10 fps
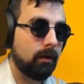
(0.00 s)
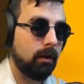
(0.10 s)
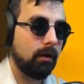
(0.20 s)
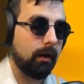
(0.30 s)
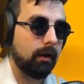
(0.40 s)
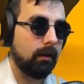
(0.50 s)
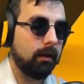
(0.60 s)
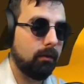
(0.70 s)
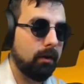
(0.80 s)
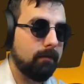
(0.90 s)
Okay,
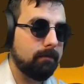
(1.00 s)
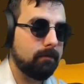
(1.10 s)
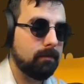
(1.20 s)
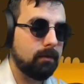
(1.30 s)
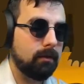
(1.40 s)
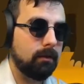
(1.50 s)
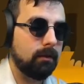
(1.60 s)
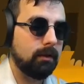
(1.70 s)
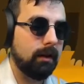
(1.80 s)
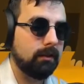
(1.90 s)
another one.
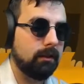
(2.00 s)
He has